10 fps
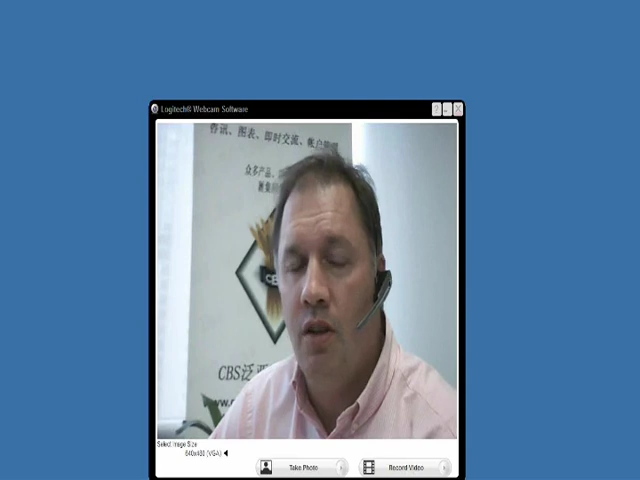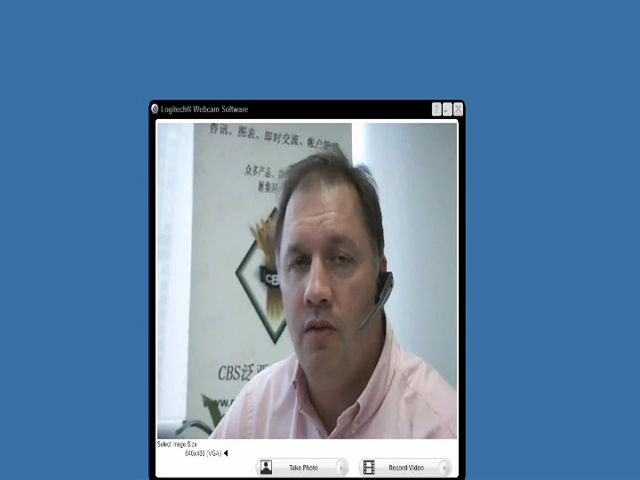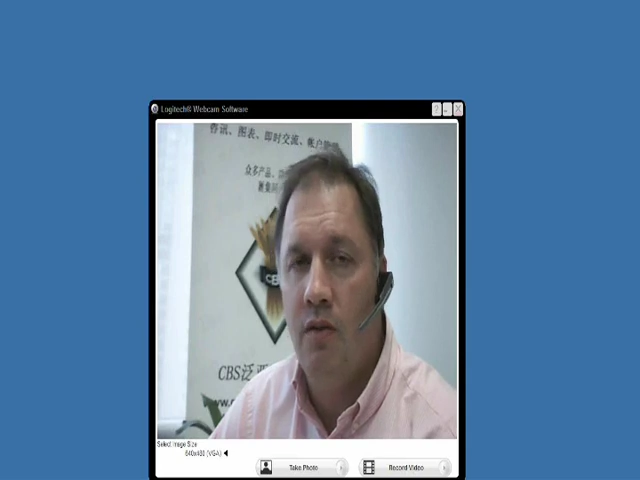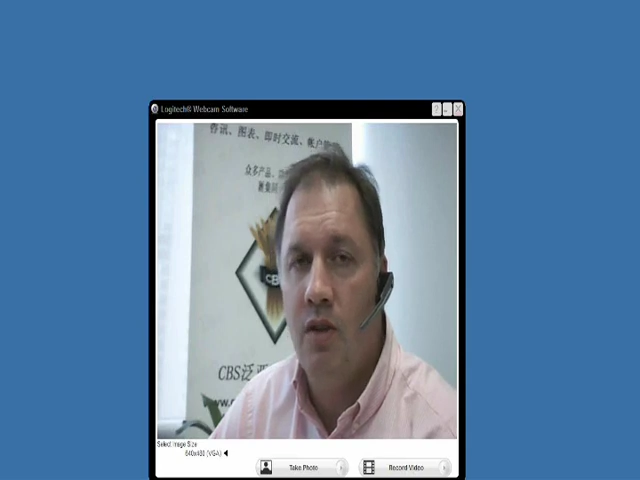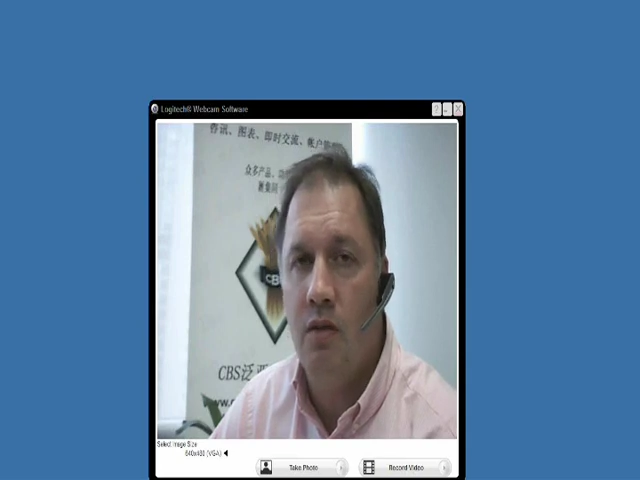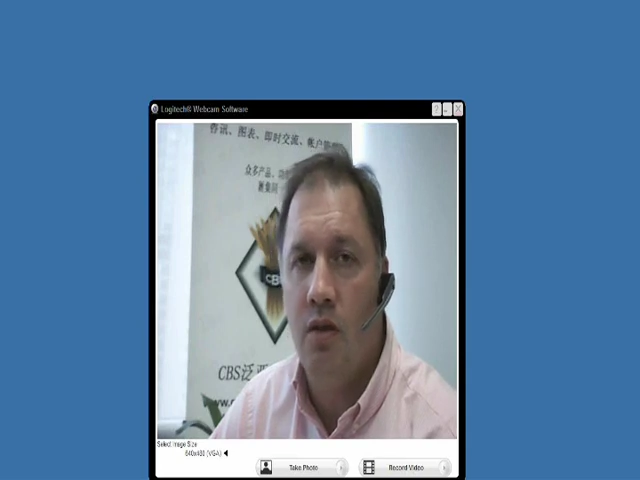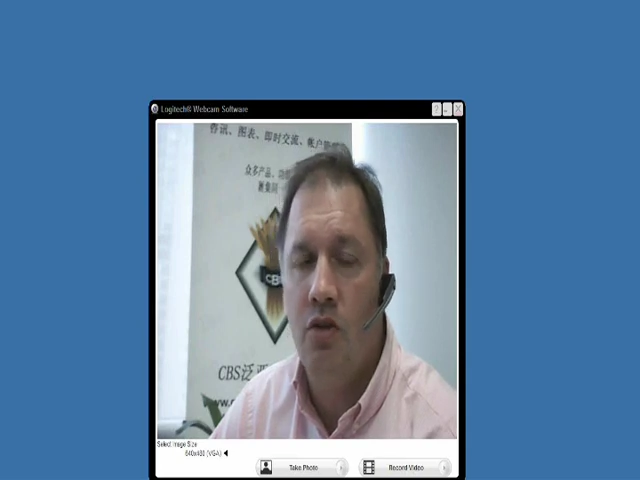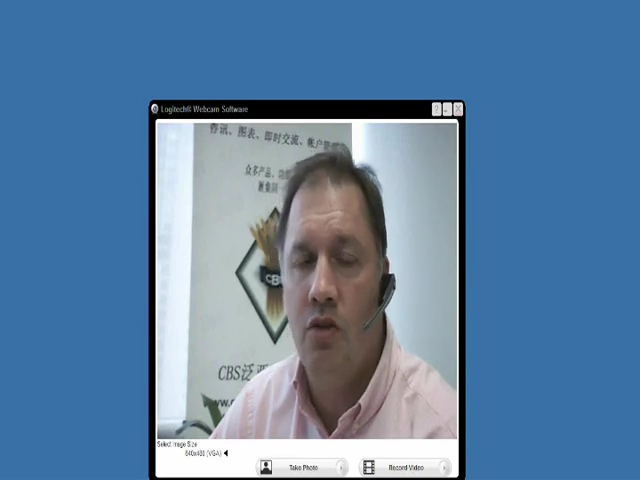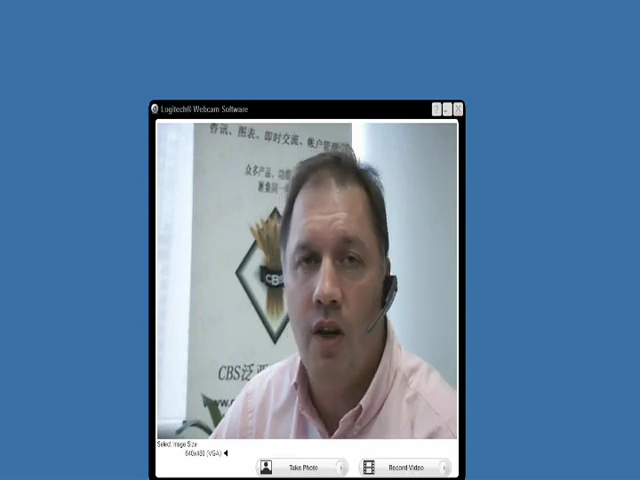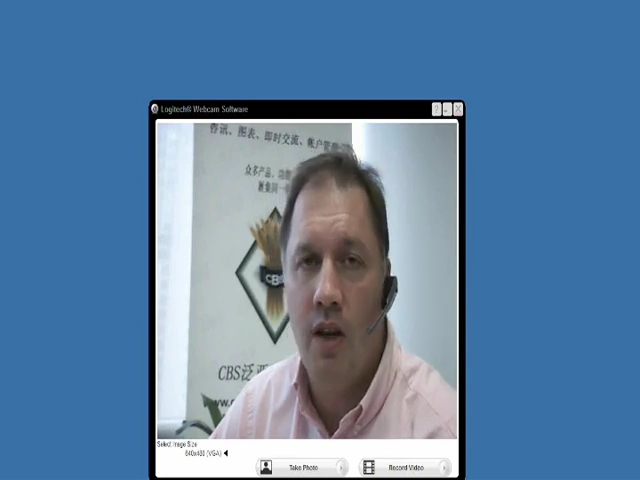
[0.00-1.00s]
to give us
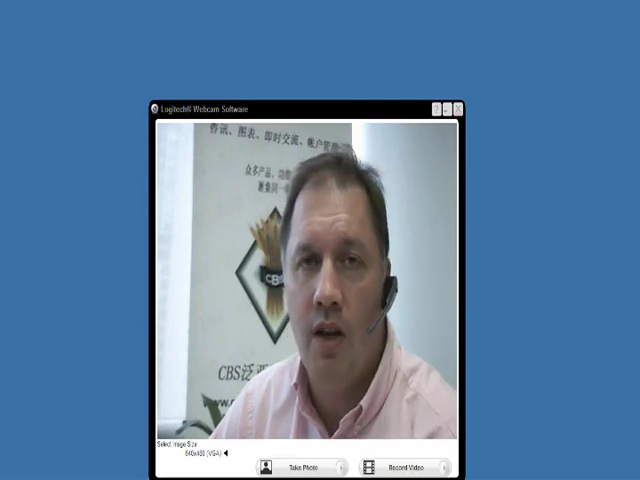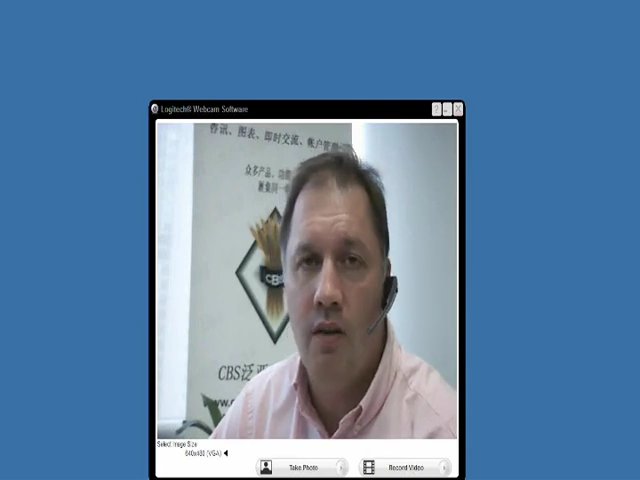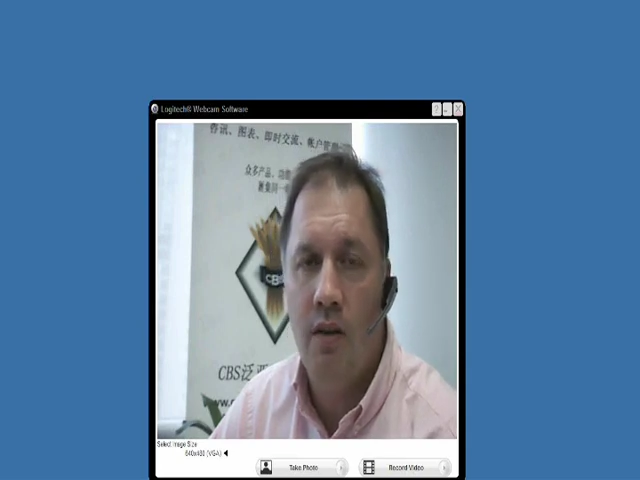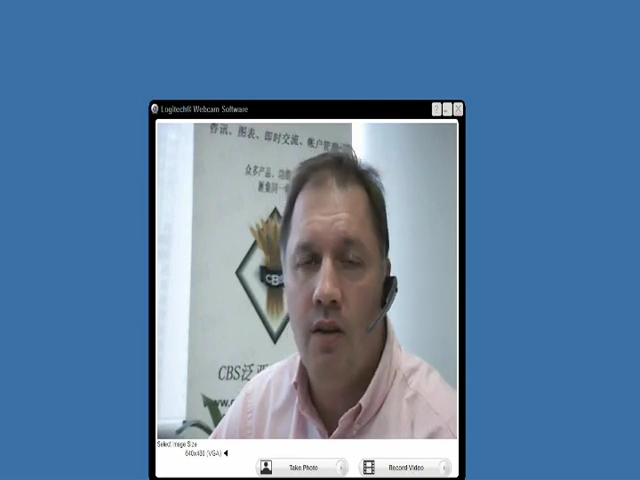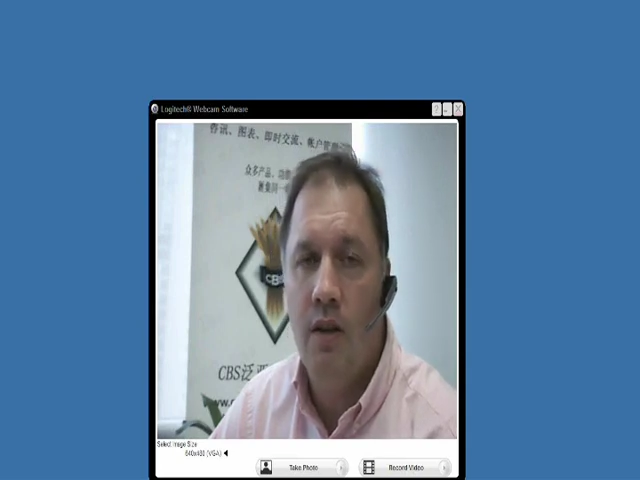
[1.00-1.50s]
a trend